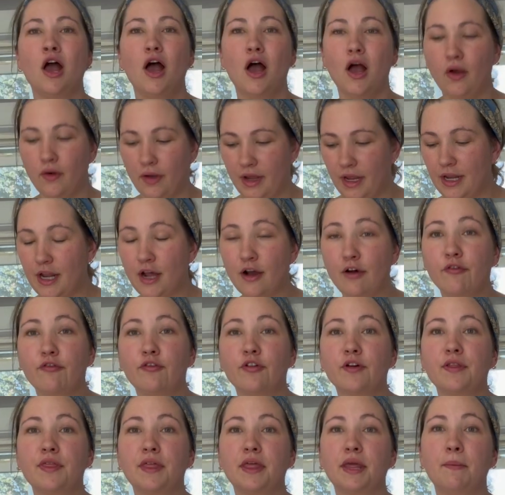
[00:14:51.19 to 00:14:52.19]
Okay, now
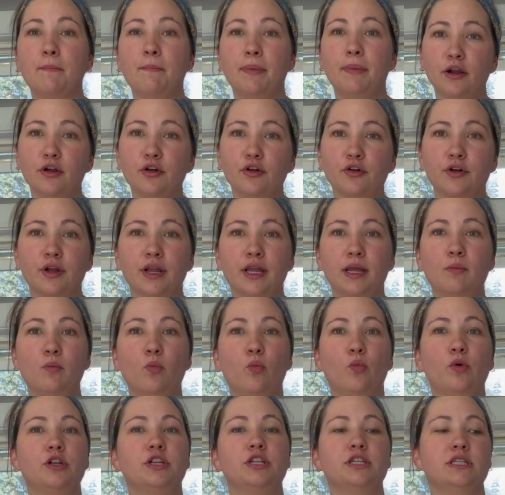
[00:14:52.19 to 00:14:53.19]
for the buttercream,
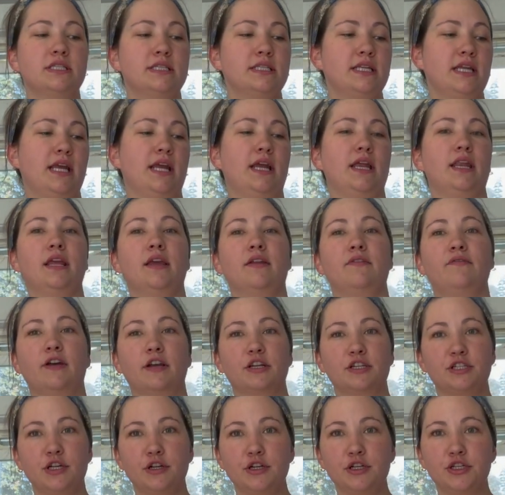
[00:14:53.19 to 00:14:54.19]
we just need
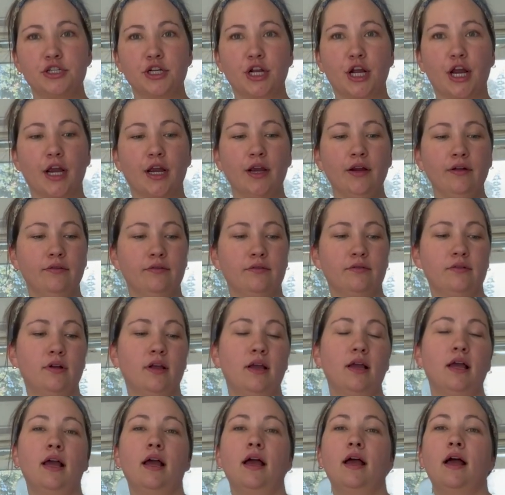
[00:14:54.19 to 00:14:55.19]
confectionery sugar,
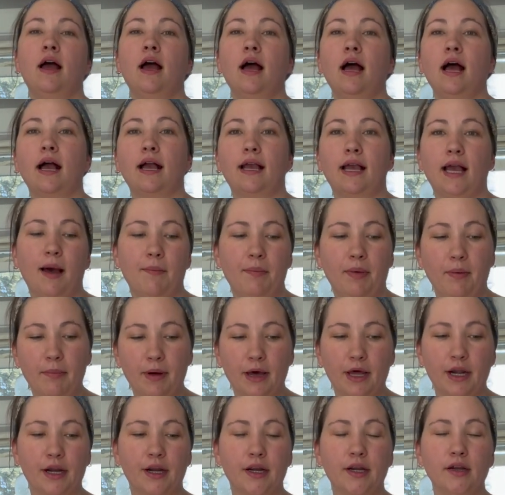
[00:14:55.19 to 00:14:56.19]
a cup of
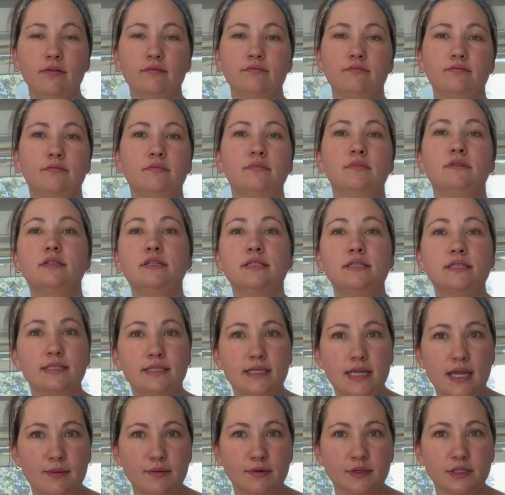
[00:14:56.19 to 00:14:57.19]
butter,
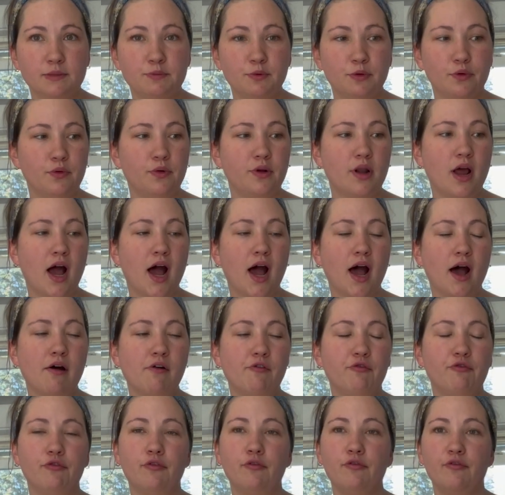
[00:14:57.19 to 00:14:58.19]
tablespoon of
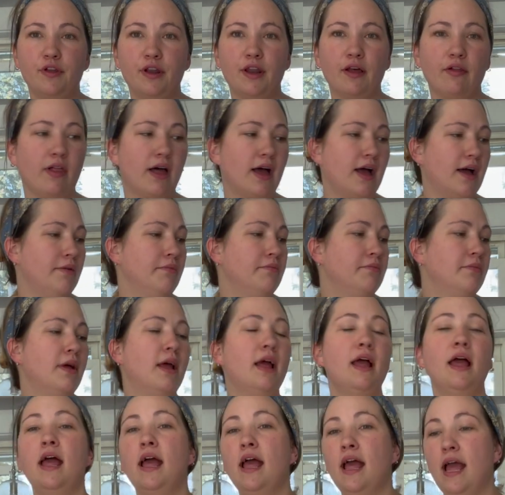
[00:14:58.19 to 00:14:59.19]
vanilla,
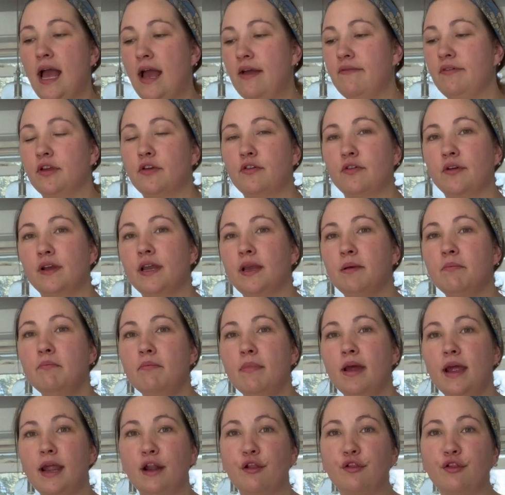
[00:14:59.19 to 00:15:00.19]
heavy cream,
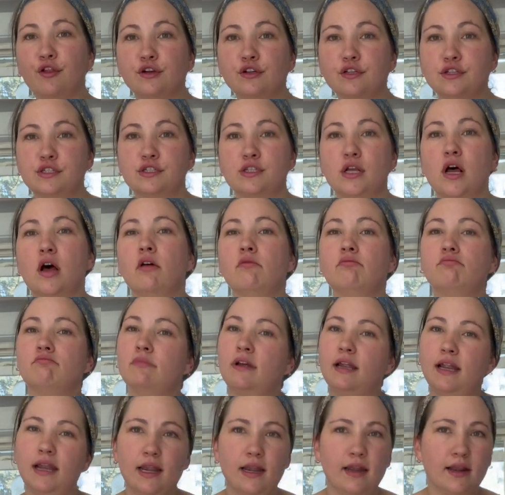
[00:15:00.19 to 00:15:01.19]
and a little salt.
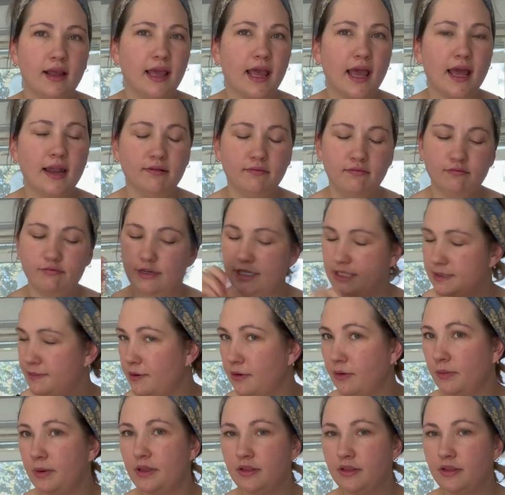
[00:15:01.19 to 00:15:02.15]
And again, recipe will be in the